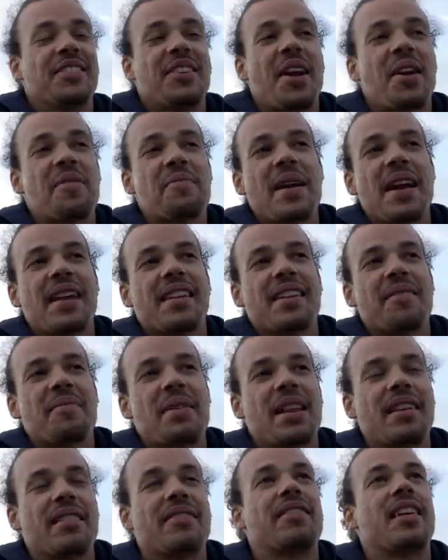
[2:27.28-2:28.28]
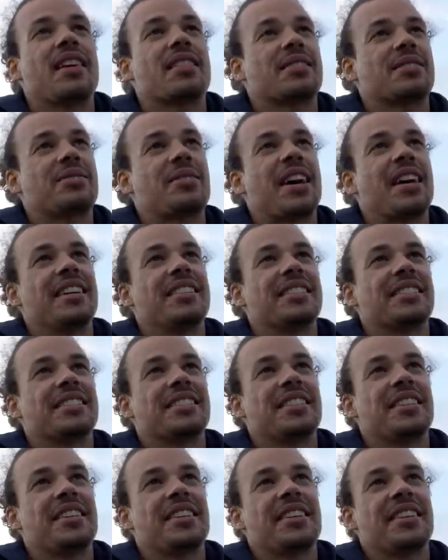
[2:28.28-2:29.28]
There are many many fast
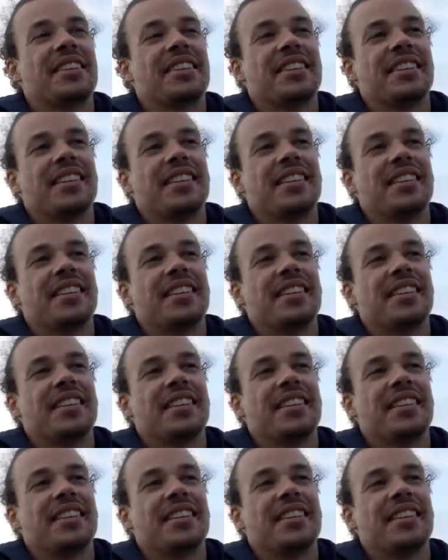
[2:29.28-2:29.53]
riders here.